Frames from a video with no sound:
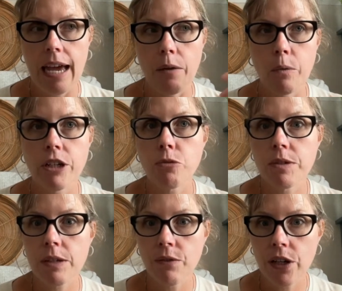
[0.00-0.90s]
which
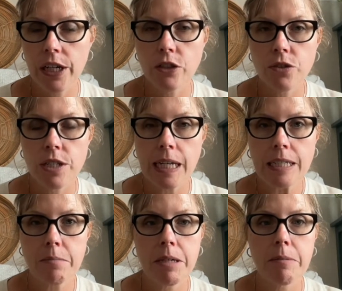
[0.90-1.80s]
was very interesting
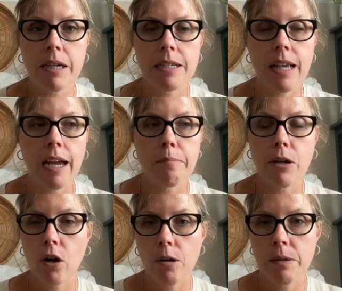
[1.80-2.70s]
to me because I have
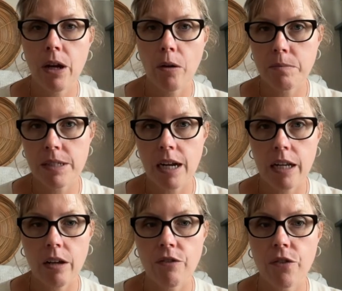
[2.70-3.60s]
been urban
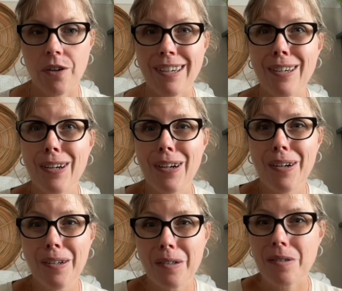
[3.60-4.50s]
homesteading for
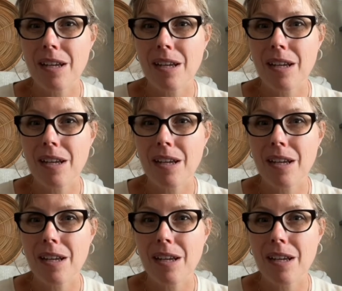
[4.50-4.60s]
years.